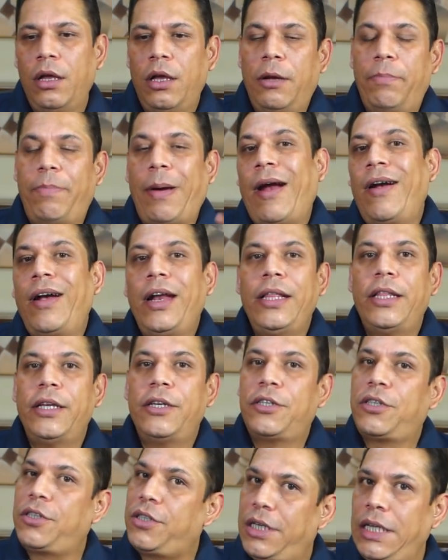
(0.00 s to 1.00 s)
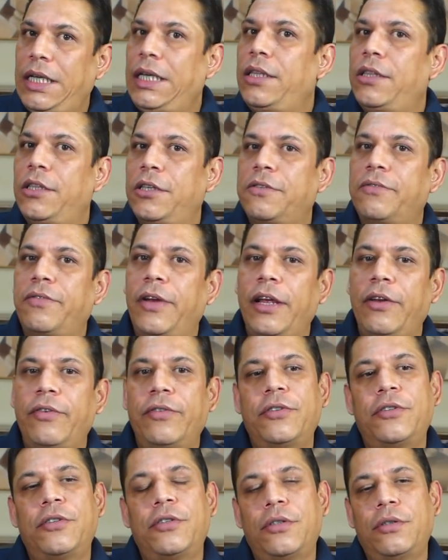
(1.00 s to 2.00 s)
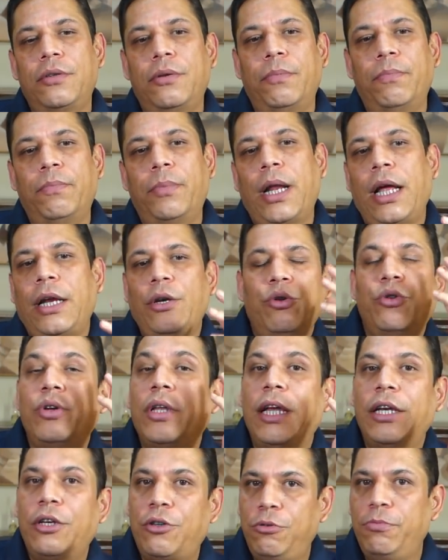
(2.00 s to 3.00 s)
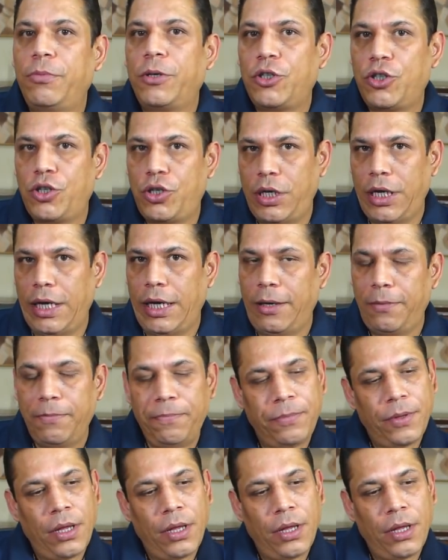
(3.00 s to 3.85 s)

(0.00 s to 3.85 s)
Apparently there's tea in this fragrance, but I don't get too much tea.